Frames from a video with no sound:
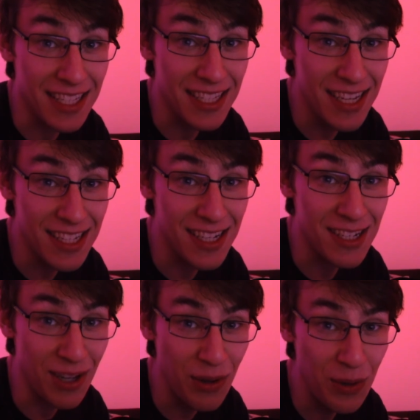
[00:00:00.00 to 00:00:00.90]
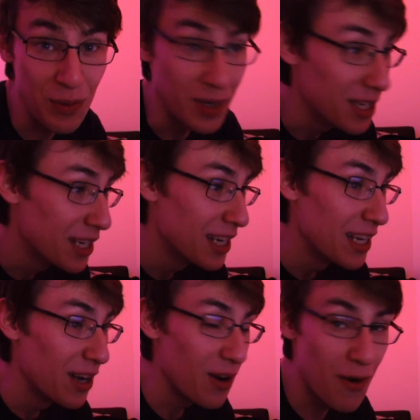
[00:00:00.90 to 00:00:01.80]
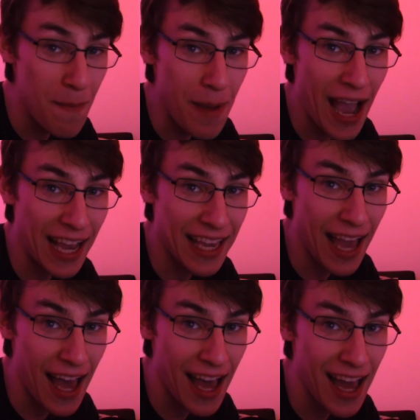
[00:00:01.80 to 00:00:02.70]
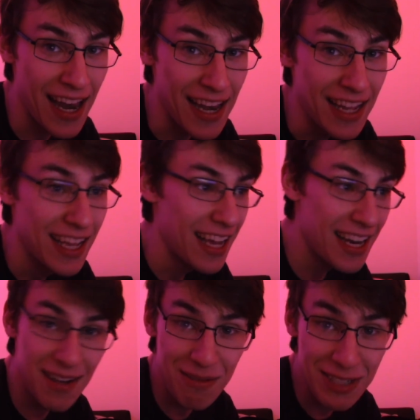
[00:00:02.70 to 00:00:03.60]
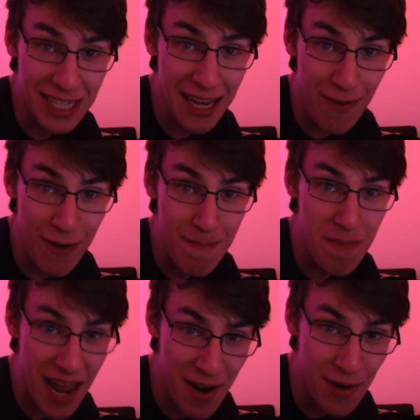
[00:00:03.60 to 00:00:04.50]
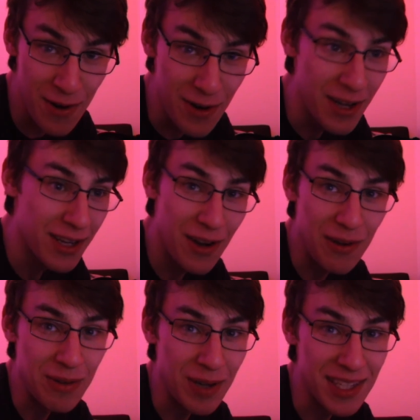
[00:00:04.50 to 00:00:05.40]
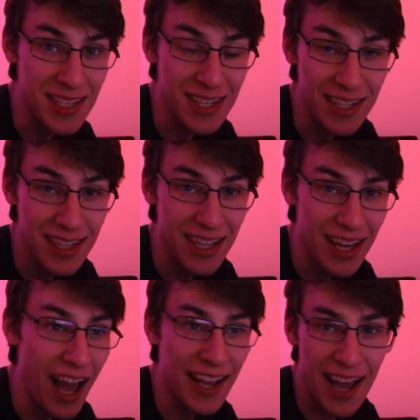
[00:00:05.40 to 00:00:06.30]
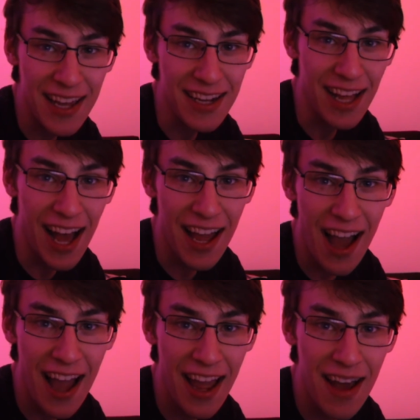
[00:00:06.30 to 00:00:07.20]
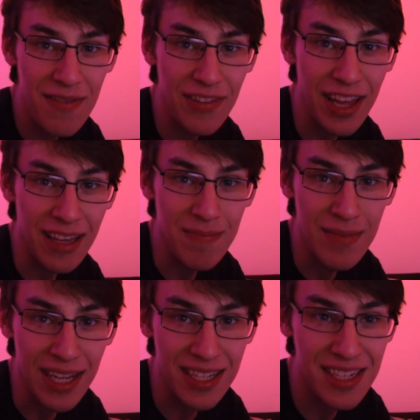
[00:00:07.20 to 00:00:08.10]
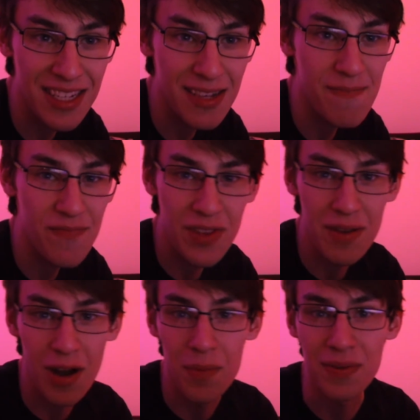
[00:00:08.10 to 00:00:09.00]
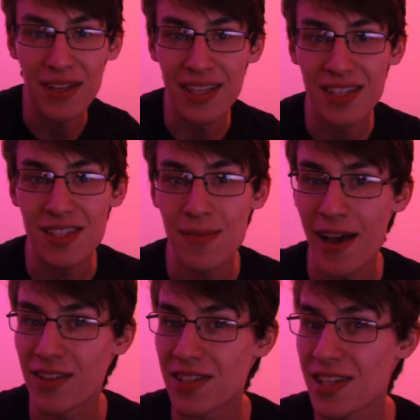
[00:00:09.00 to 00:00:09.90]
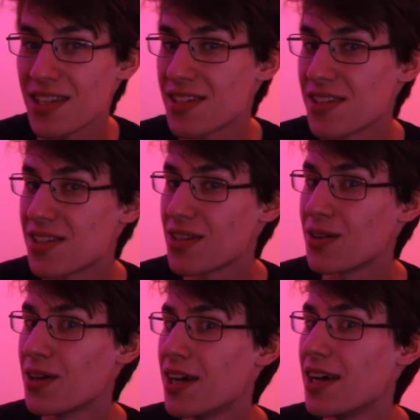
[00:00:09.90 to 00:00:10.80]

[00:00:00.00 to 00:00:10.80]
Season 2. Oh my god. And it was even better. No, it wasn't. I have like mixed opinions about Season 2.